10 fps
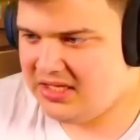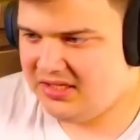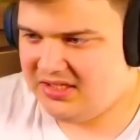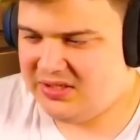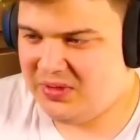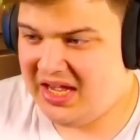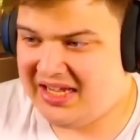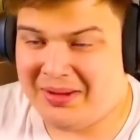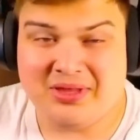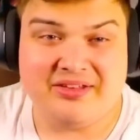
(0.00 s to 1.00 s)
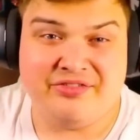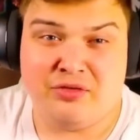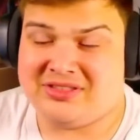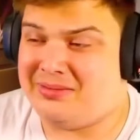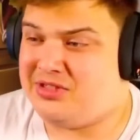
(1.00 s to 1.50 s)
See, we are gambling
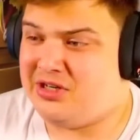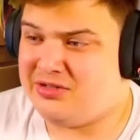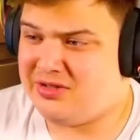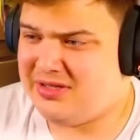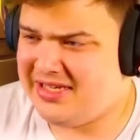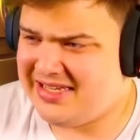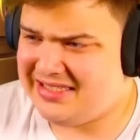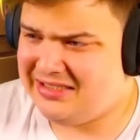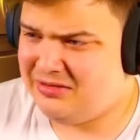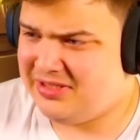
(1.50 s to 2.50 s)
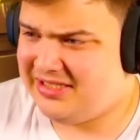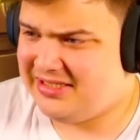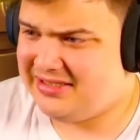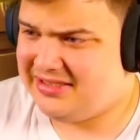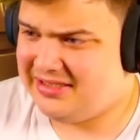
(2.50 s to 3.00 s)
4 times in a row, so it is a little bit
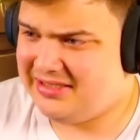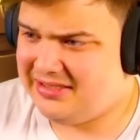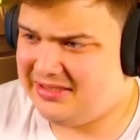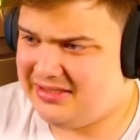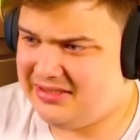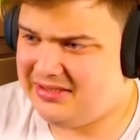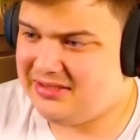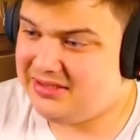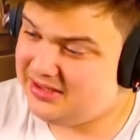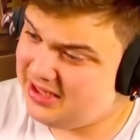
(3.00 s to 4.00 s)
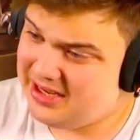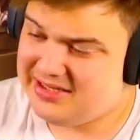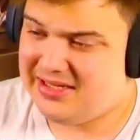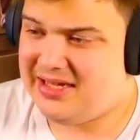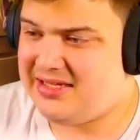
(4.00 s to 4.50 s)
hard to... Nice,
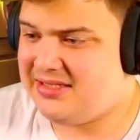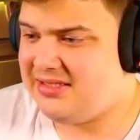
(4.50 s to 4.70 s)
I guess.